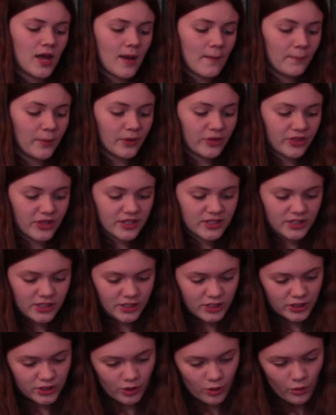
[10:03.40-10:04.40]
But this
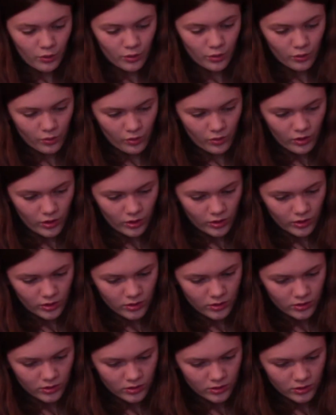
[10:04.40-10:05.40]
is so cool.
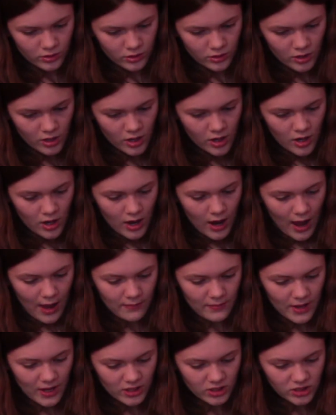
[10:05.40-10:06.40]
I'm
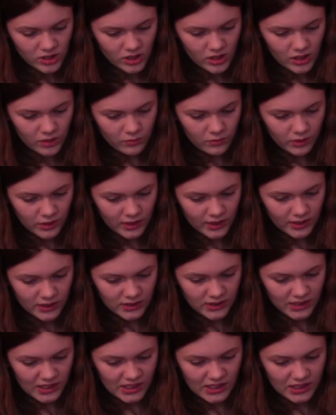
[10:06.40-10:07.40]
actually really
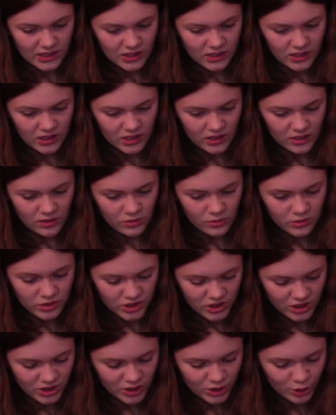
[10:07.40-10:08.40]
excited. Yo,
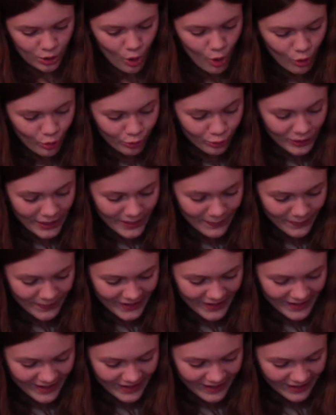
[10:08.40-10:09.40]
she's so
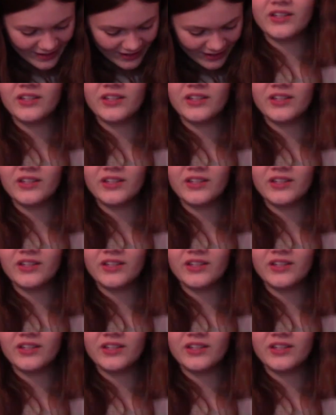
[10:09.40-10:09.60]
creepy!